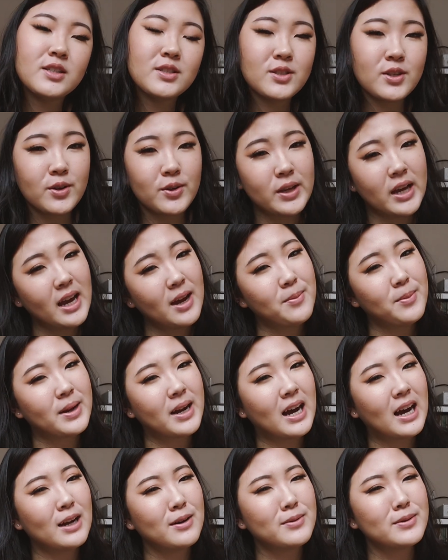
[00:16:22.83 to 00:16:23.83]
So yeah, but
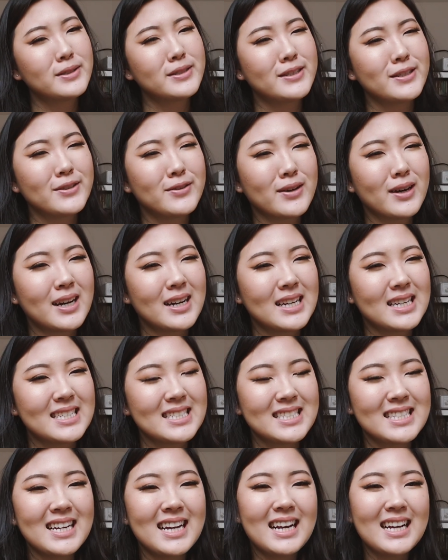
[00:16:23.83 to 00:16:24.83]
I will see you guys
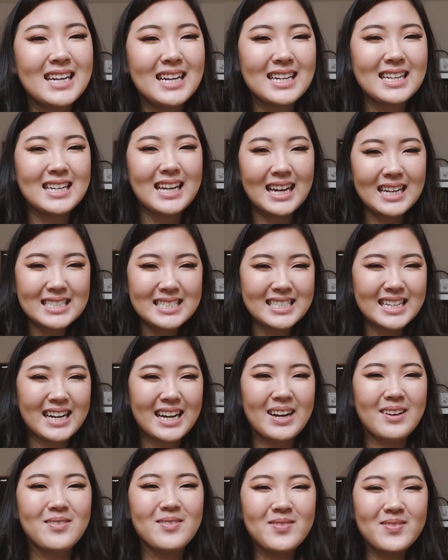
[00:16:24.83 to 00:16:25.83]
next
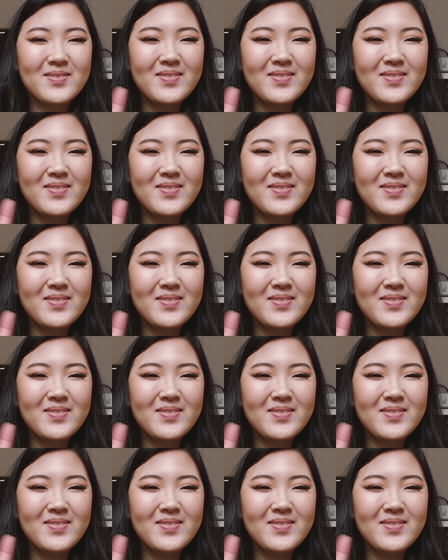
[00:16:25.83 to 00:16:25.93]
time.